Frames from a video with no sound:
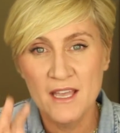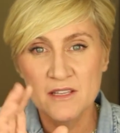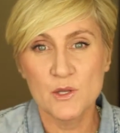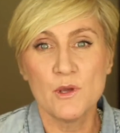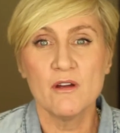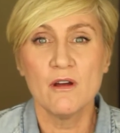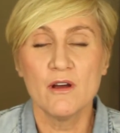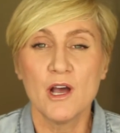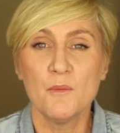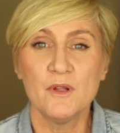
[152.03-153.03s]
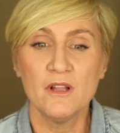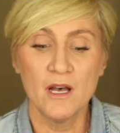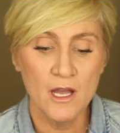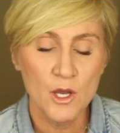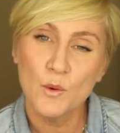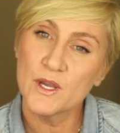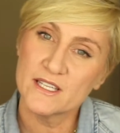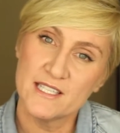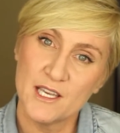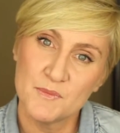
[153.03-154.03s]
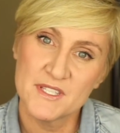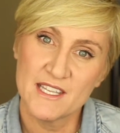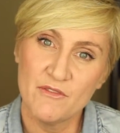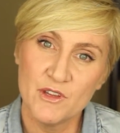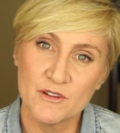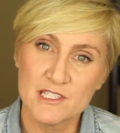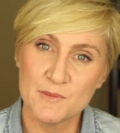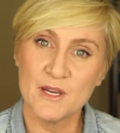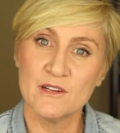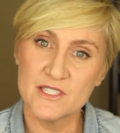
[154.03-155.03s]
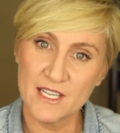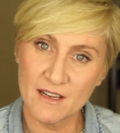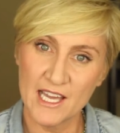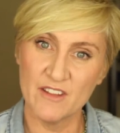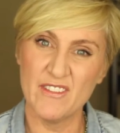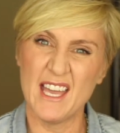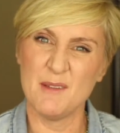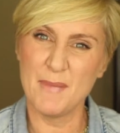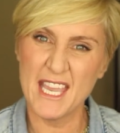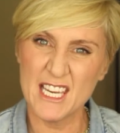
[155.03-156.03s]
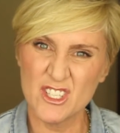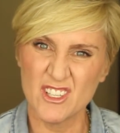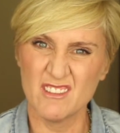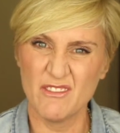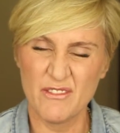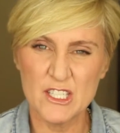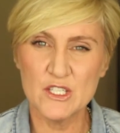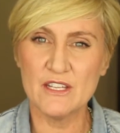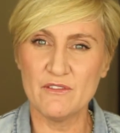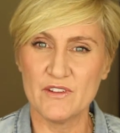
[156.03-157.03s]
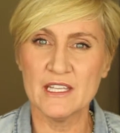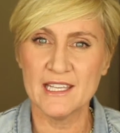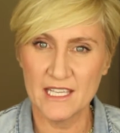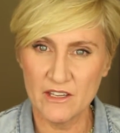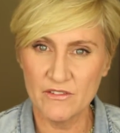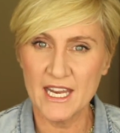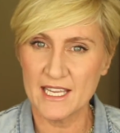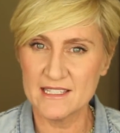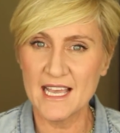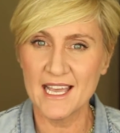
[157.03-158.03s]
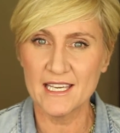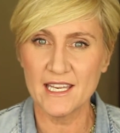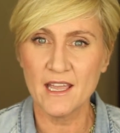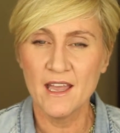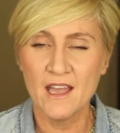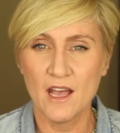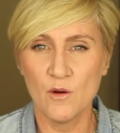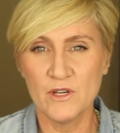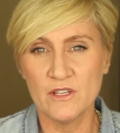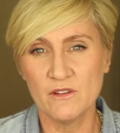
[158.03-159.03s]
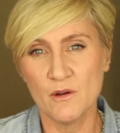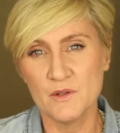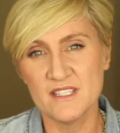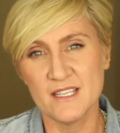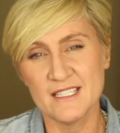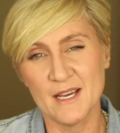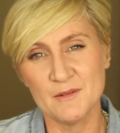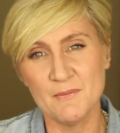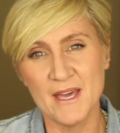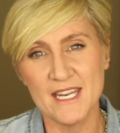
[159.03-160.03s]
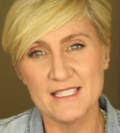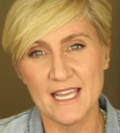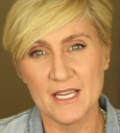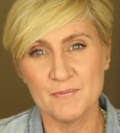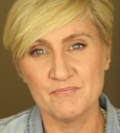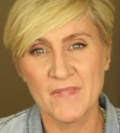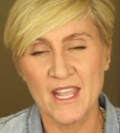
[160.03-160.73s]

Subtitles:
So here are a couple of quick tips if you're experiencing kind of that impatient, fidgety feeling, even anxiety when you go and sit down to meditate.